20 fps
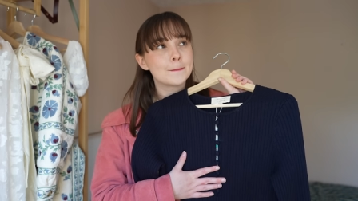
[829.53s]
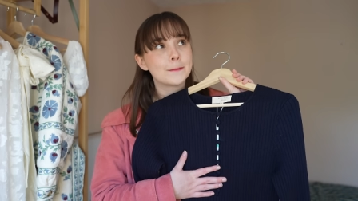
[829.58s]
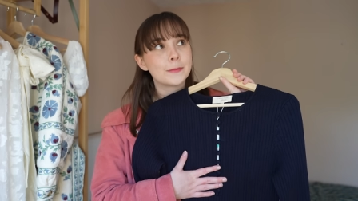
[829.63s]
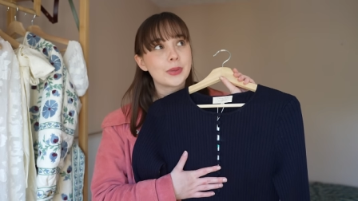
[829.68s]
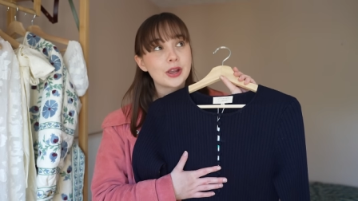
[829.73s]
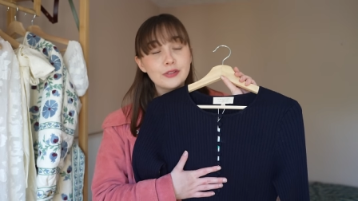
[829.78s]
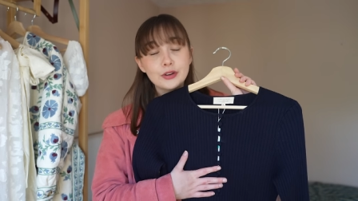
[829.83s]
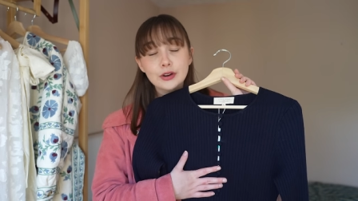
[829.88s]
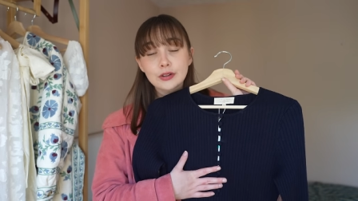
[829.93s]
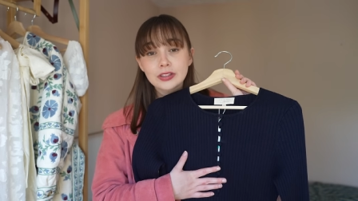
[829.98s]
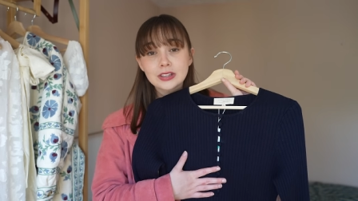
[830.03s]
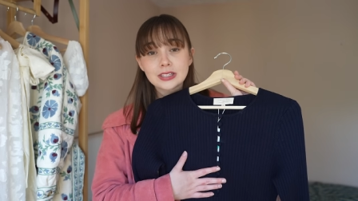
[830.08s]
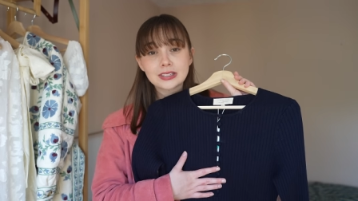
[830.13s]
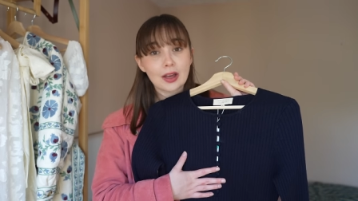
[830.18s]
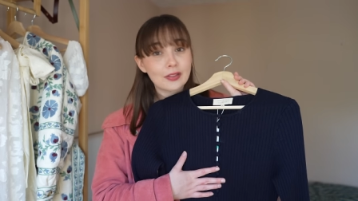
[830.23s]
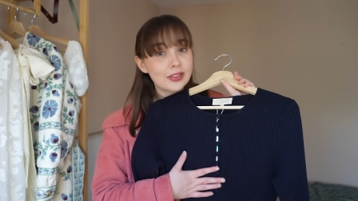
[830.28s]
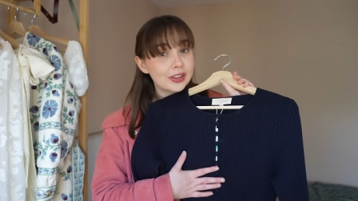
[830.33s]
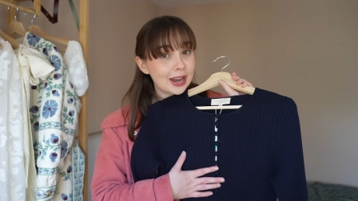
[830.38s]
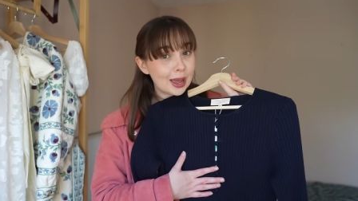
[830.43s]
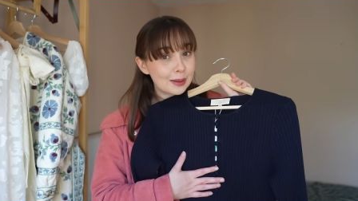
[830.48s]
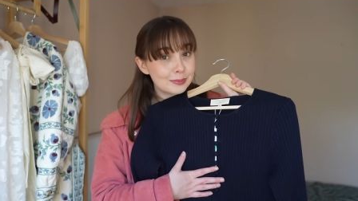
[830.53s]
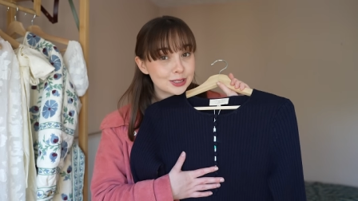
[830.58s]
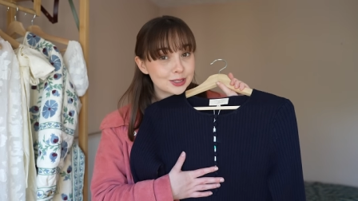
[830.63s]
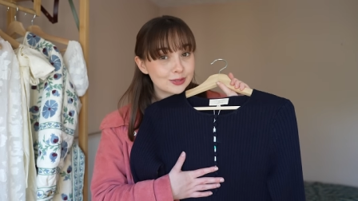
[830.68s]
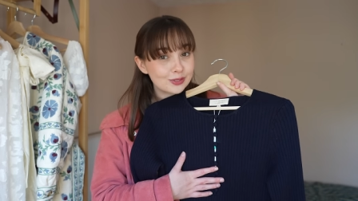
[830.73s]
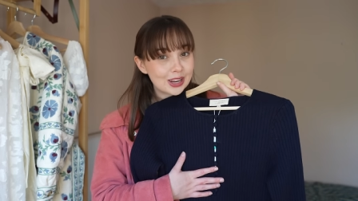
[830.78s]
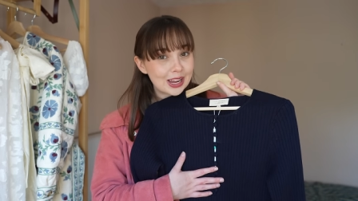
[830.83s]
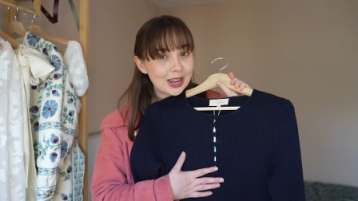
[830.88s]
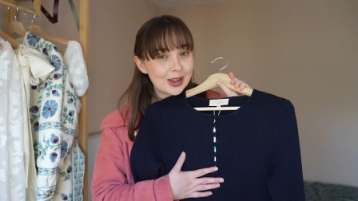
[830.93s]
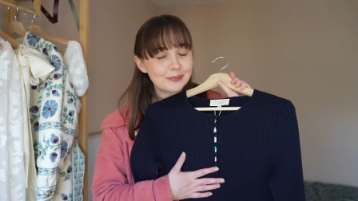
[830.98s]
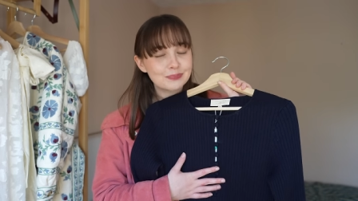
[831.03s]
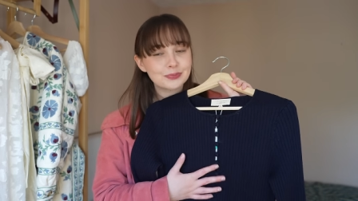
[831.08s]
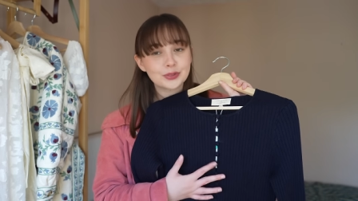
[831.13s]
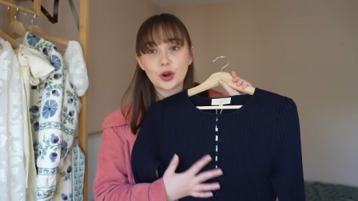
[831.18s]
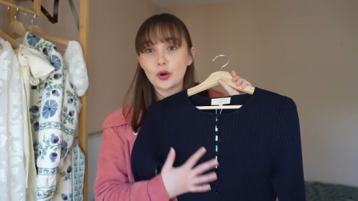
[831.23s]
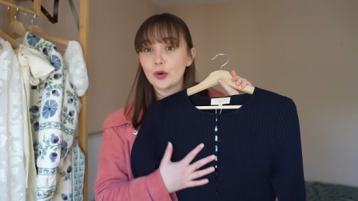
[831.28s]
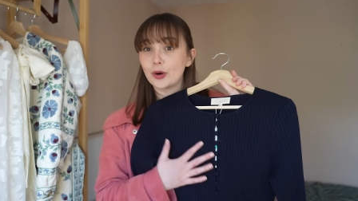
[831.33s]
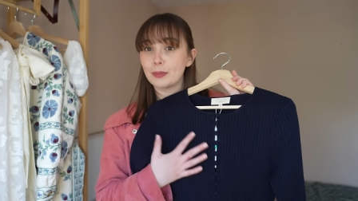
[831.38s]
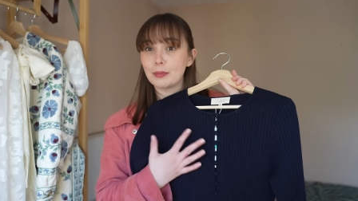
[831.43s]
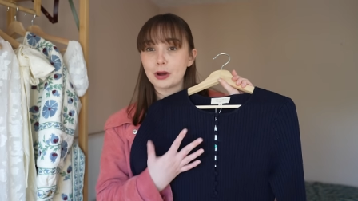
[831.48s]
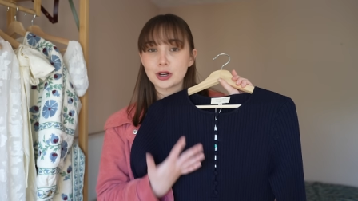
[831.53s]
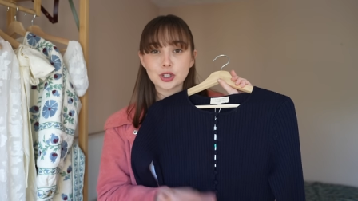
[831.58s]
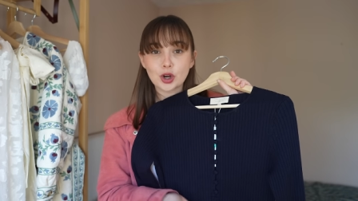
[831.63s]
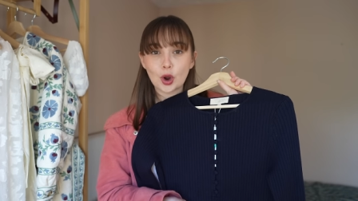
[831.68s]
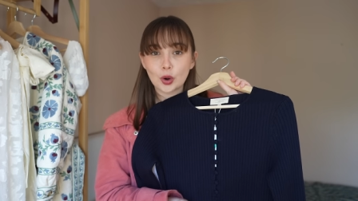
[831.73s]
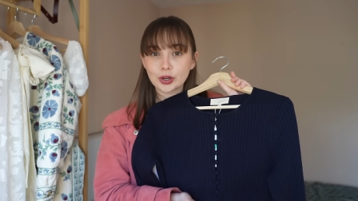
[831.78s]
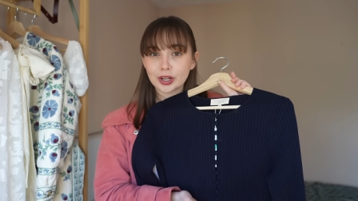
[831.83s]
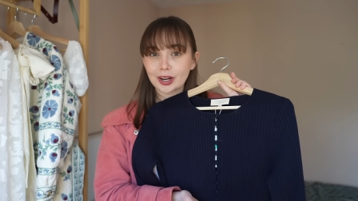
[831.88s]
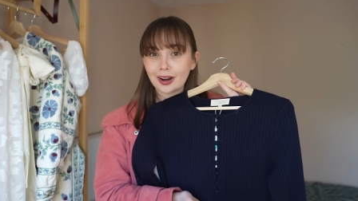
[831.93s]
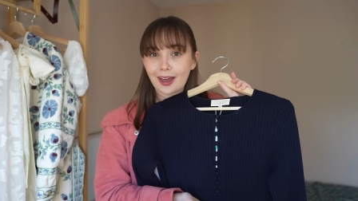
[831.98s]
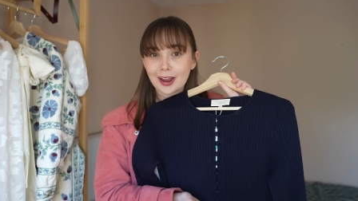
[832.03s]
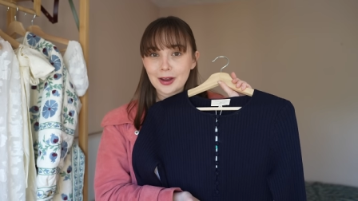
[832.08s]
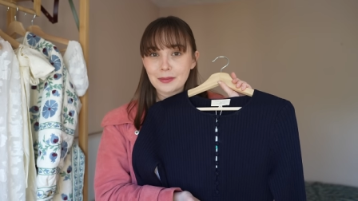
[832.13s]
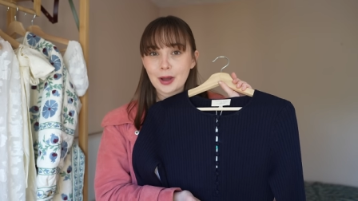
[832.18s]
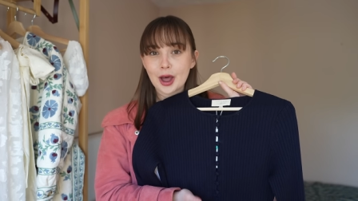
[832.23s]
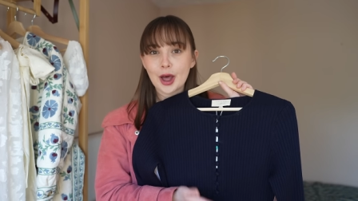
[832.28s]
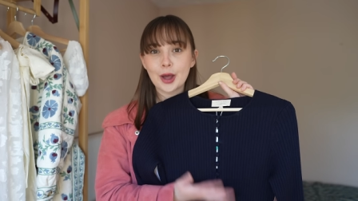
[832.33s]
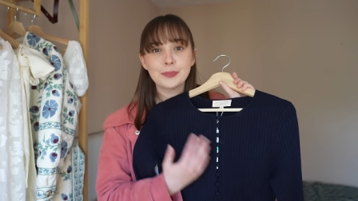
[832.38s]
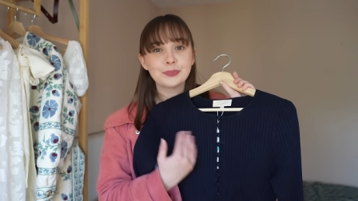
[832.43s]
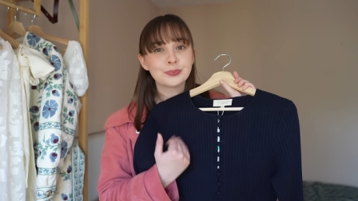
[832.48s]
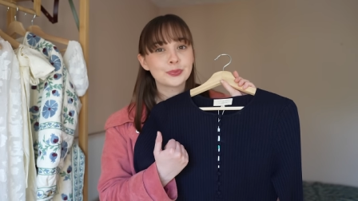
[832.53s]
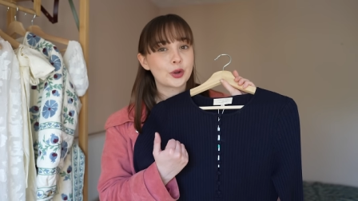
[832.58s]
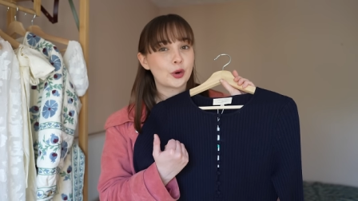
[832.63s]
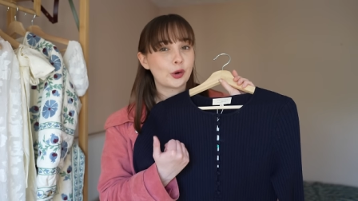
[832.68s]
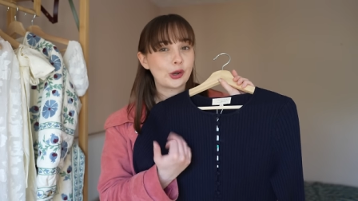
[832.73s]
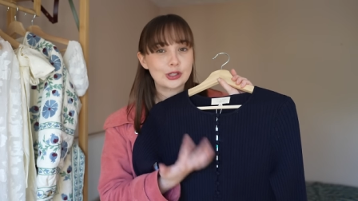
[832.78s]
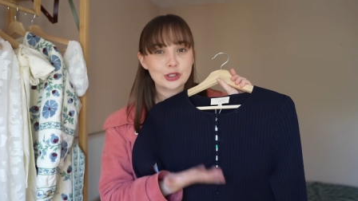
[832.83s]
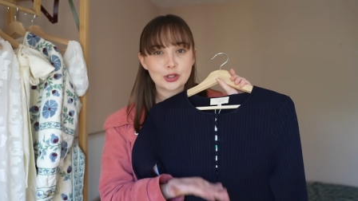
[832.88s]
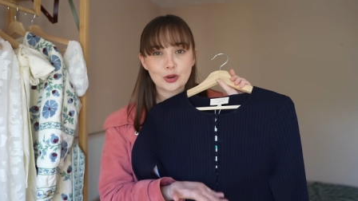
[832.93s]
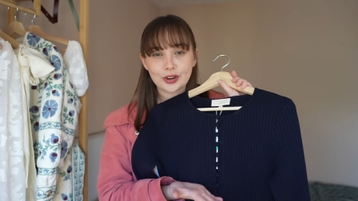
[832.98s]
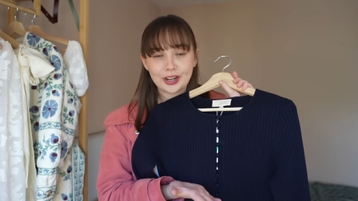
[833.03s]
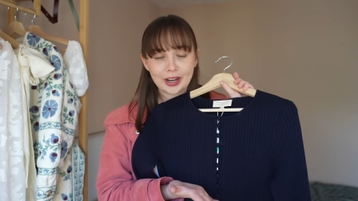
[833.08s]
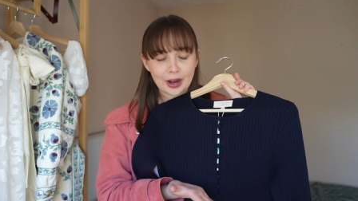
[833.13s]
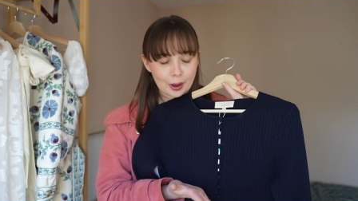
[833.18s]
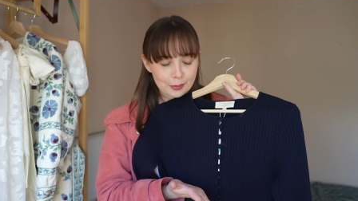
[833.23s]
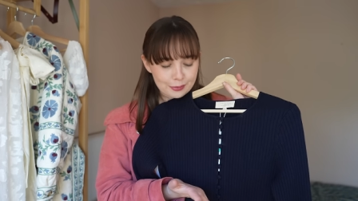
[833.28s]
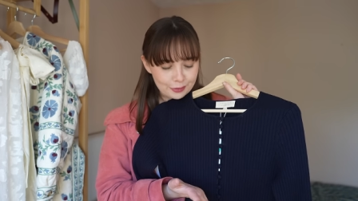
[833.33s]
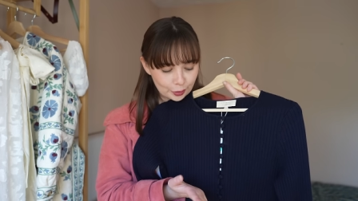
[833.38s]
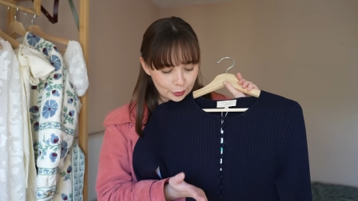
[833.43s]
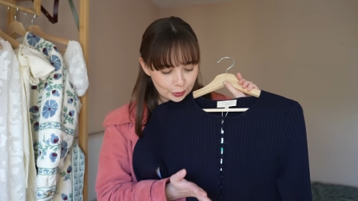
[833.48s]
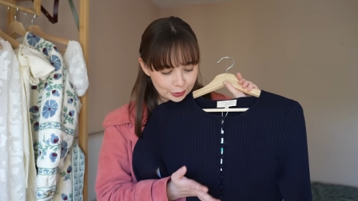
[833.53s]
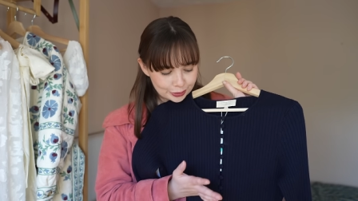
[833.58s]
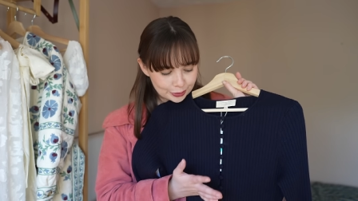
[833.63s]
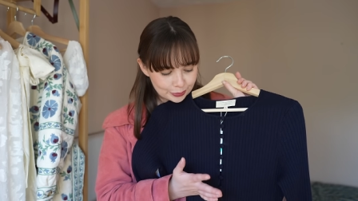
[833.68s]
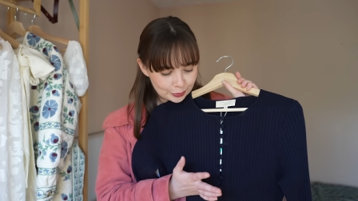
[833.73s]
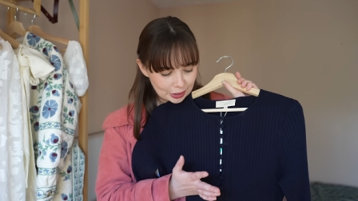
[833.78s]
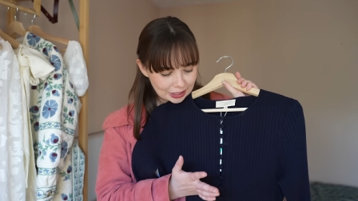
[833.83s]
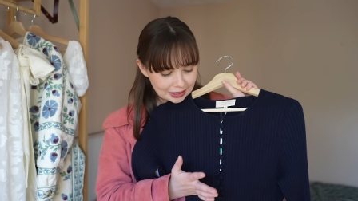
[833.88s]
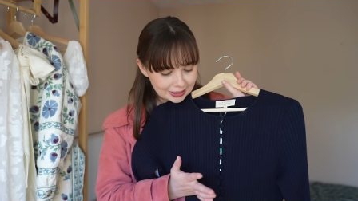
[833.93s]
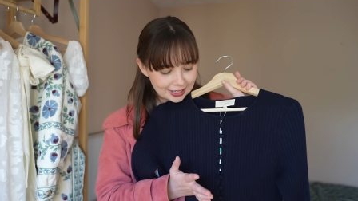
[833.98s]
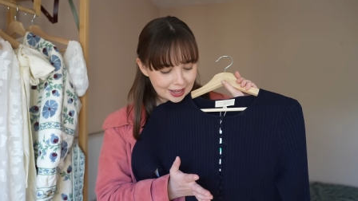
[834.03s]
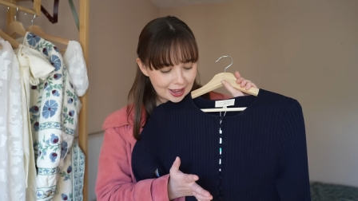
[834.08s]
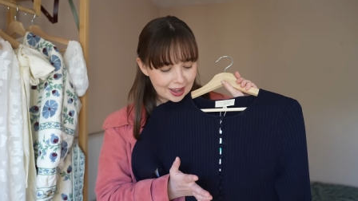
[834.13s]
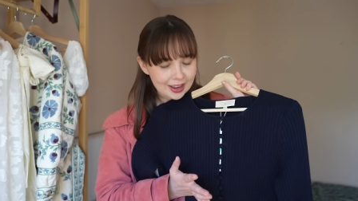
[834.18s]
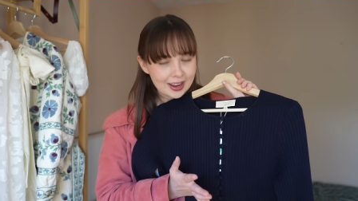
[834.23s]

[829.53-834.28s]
But if you're in the southern hemisphere or a much colder climate, we're stocking up for autumn winter